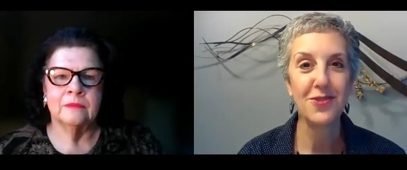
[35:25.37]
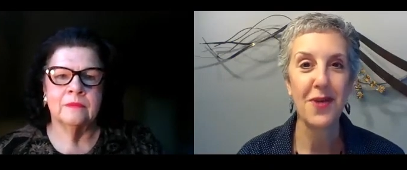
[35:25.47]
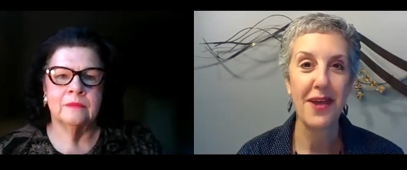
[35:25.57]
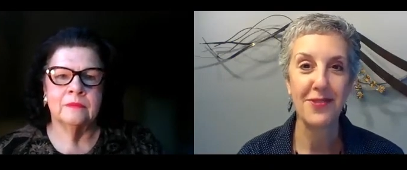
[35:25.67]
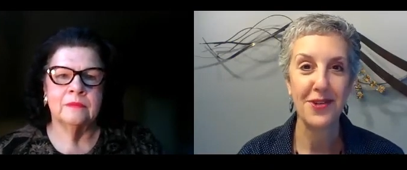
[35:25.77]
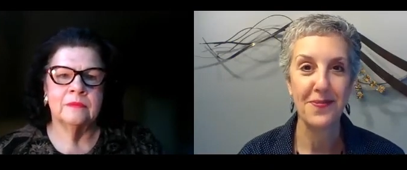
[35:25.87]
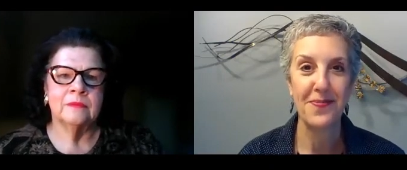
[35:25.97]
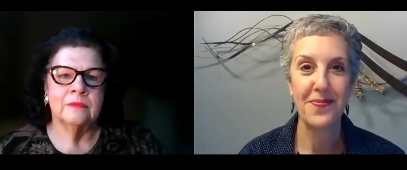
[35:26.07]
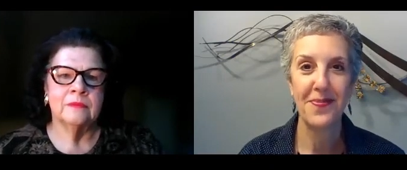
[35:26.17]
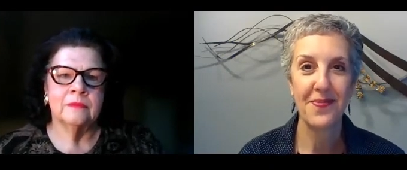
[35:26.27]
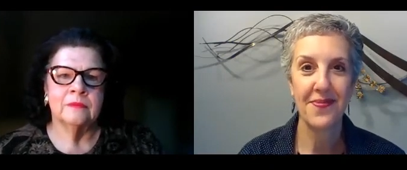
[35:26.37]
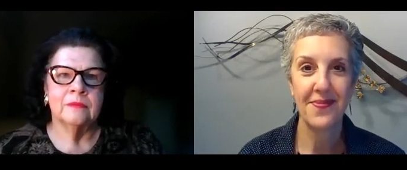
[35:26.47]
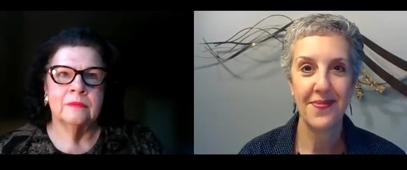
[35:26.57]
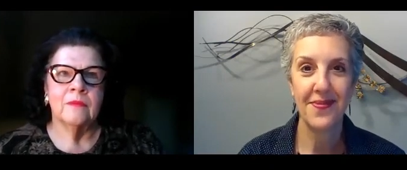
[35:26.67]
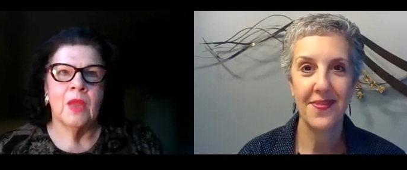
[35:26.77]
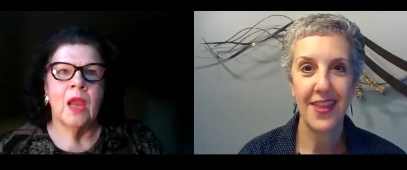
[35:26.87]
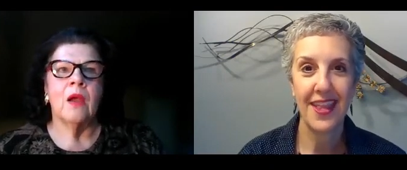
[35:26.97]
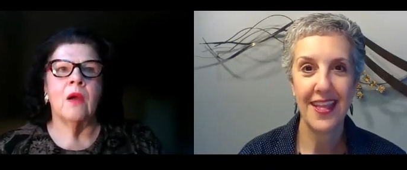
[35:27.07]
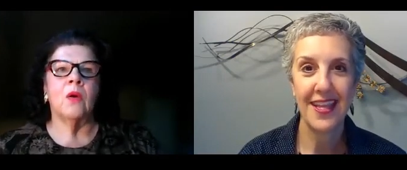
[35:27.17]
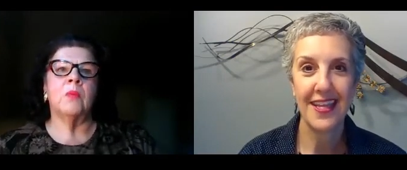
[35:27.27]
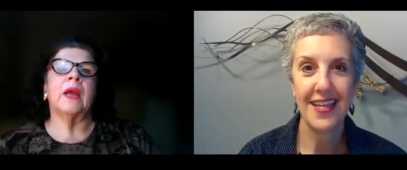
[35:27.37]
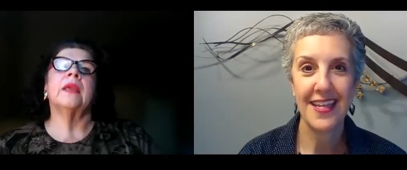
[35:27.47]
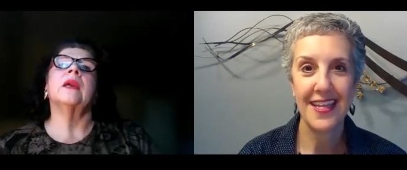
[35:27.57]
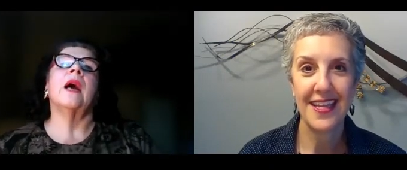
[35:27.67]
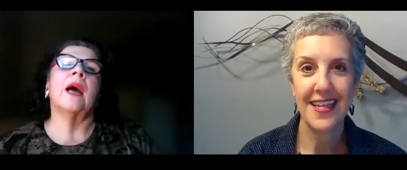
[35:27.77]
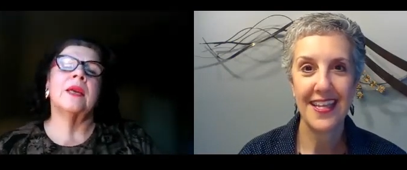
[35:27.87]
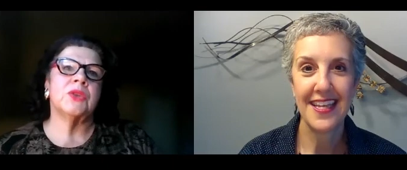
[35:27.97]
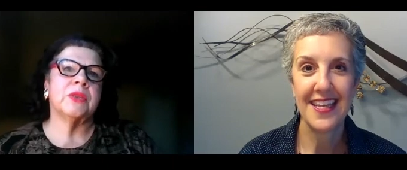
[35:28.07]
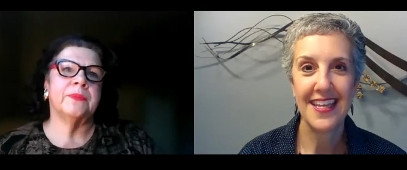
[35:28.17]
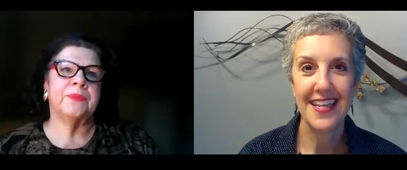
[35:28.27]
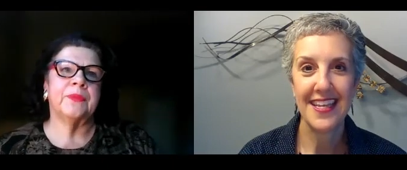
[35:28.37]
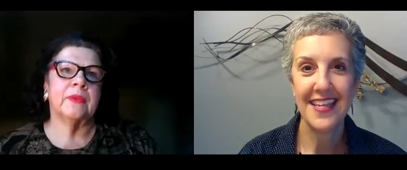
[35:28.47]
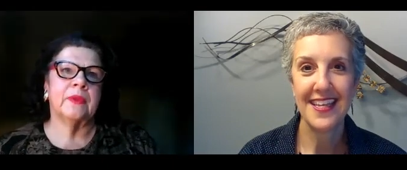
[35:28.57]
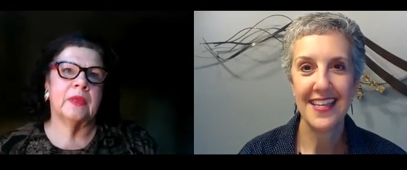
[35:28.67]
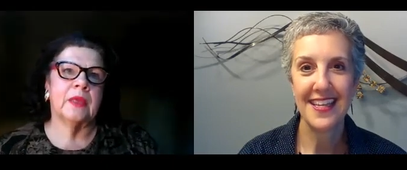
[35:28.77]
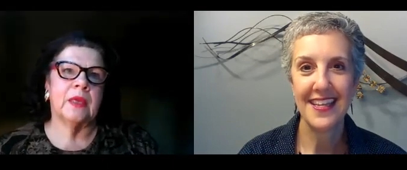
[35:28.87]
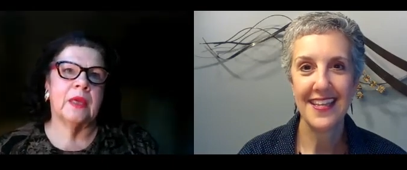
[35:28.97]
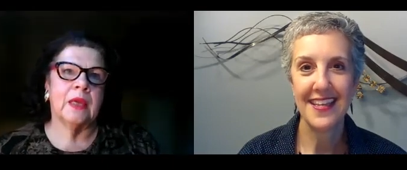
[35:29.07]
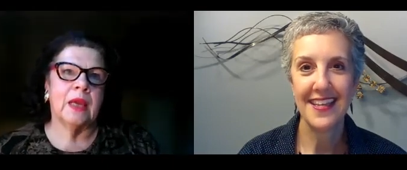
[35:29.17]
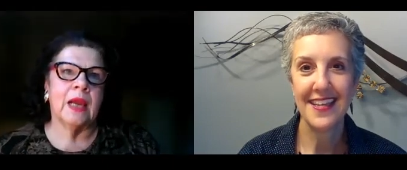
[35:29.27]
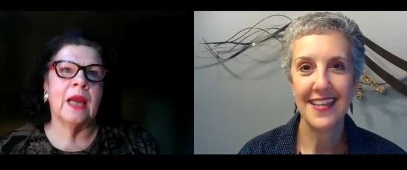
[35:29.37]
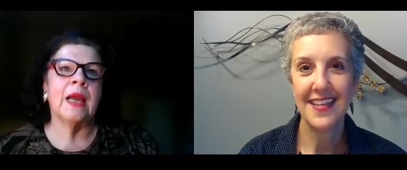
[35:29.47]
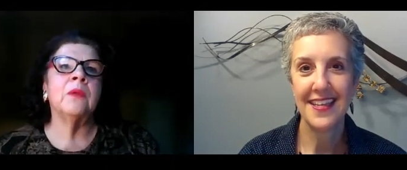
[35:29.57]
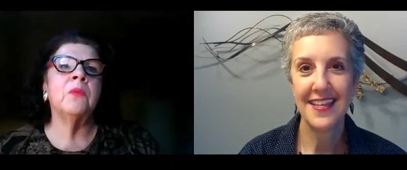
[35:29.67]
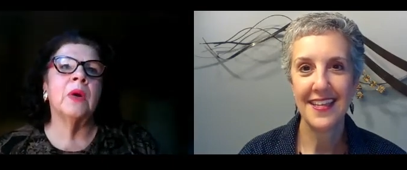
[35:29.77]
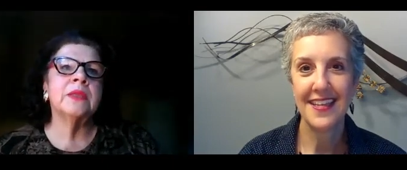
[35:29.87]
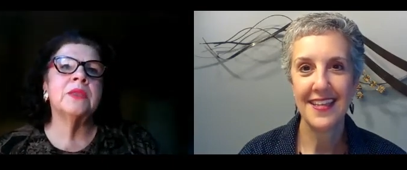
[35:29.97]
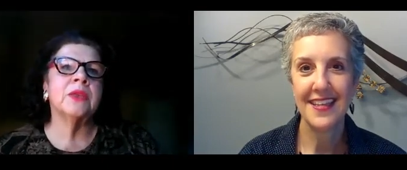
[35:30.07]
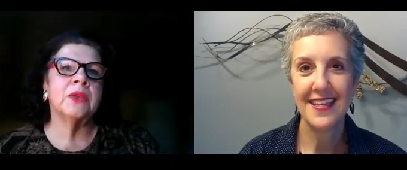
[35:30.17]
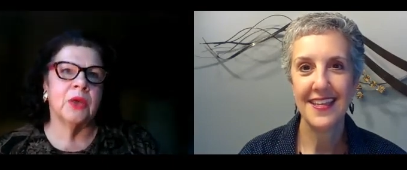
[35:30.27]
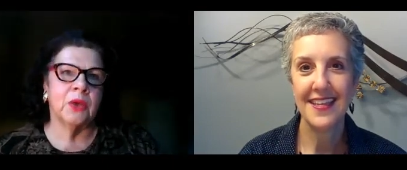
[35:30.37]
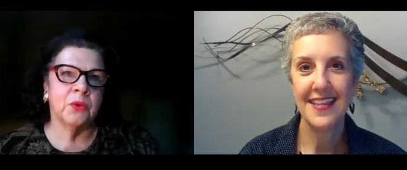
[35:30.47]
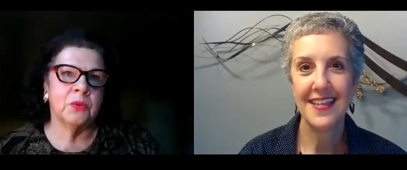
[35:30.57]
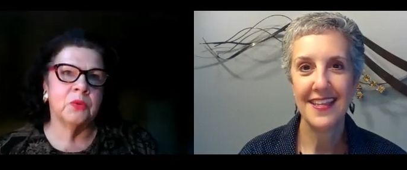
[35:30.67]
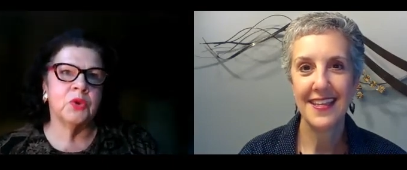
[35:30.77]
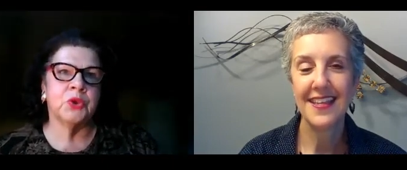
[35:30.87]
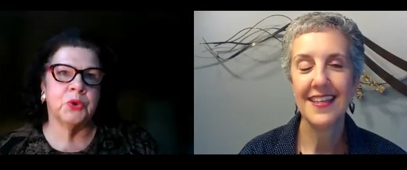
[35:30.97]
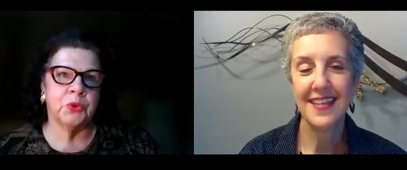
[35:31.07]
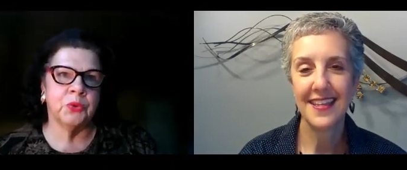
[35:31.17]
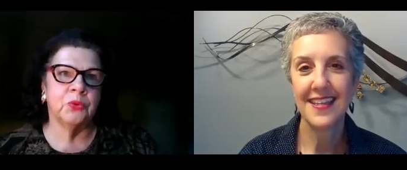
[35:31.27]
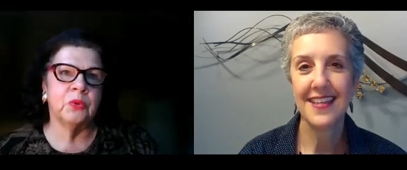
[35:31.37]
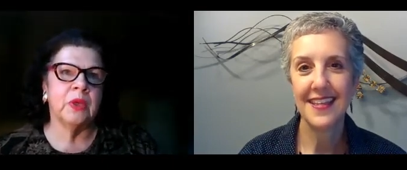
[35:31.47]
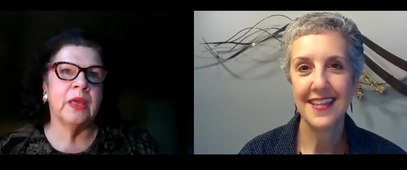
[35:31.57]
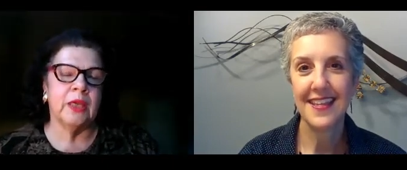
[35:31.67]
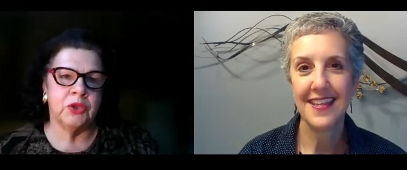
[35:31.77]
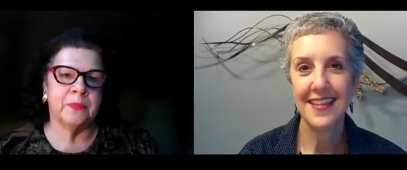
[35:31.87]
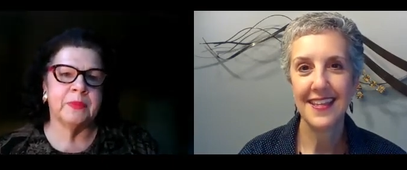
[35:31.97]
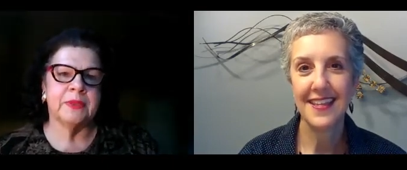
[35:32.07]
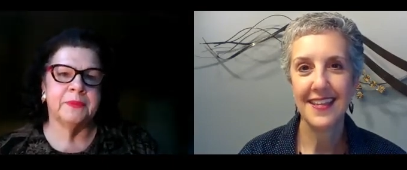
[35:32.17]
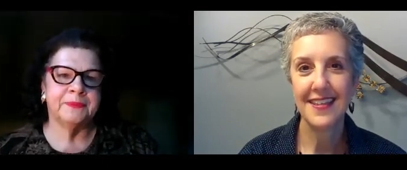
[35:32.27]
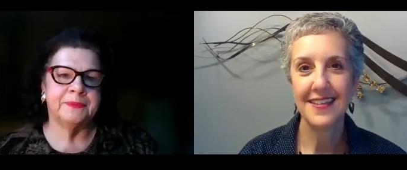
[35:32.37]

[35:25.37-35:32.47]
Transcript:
Speaker 1: to travel? Oh my gosh. I want to go to Egypt.